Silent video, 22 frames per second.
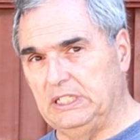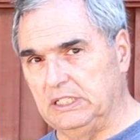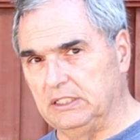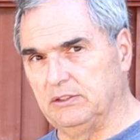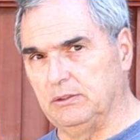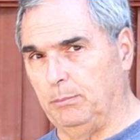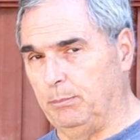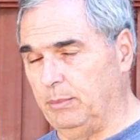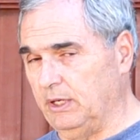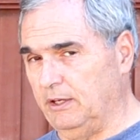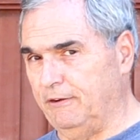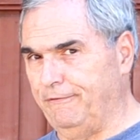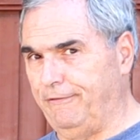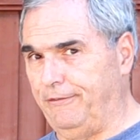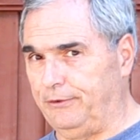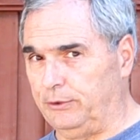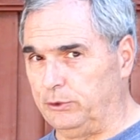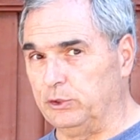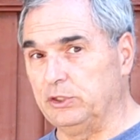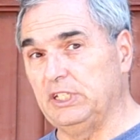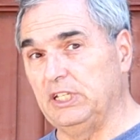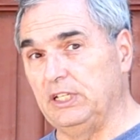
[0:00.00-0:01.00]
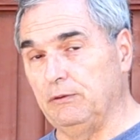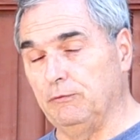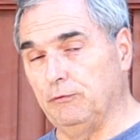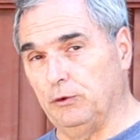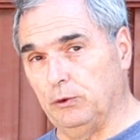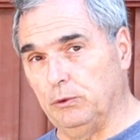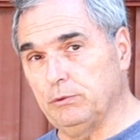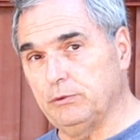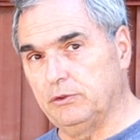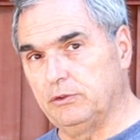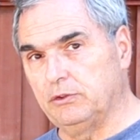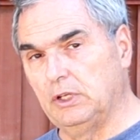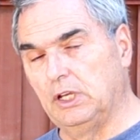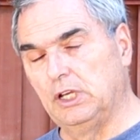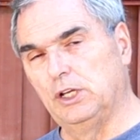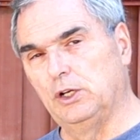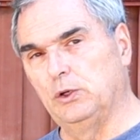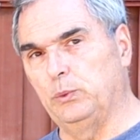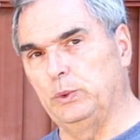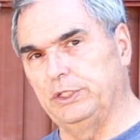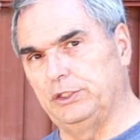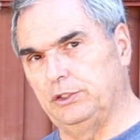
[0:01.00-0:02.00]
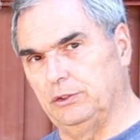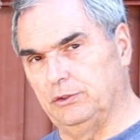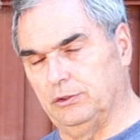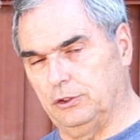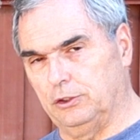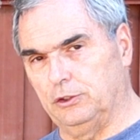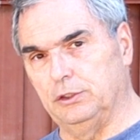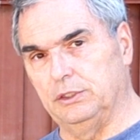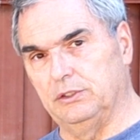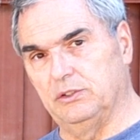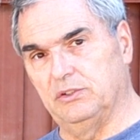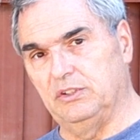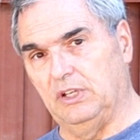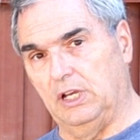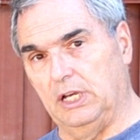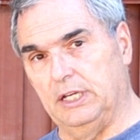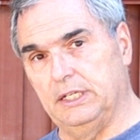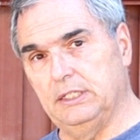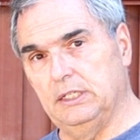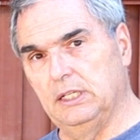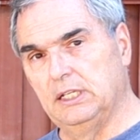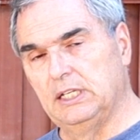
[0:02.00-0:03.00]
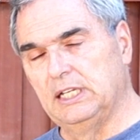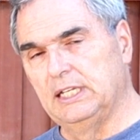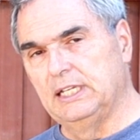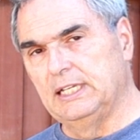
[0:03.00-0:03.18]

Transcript: is above 13 volts, which is a good sign.